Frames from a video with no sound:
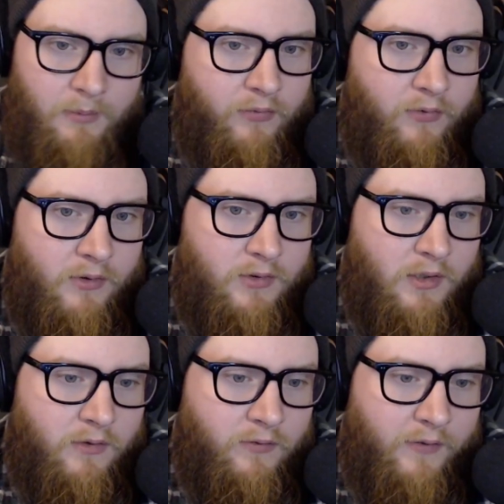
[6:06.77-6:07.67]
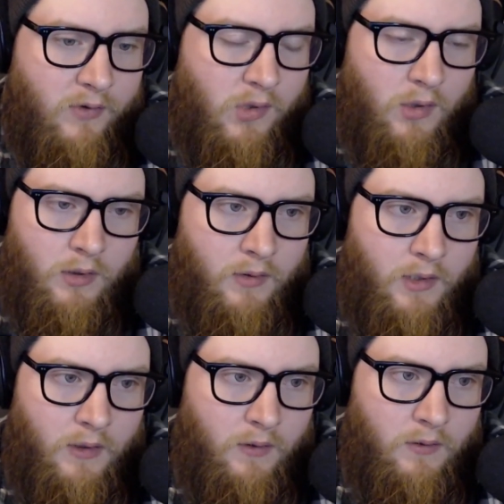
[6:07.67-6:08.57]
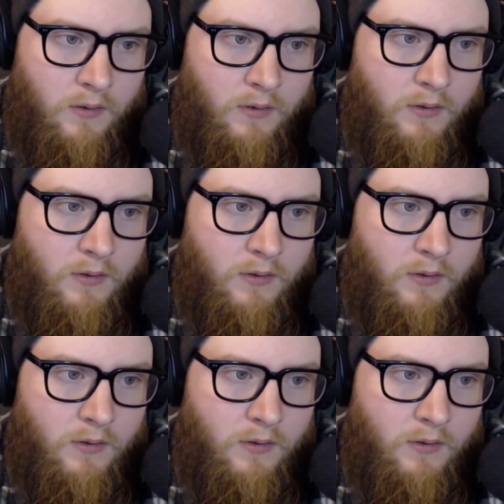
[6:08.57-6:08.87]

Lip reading: I prefer Jungle Flavors yellow cake.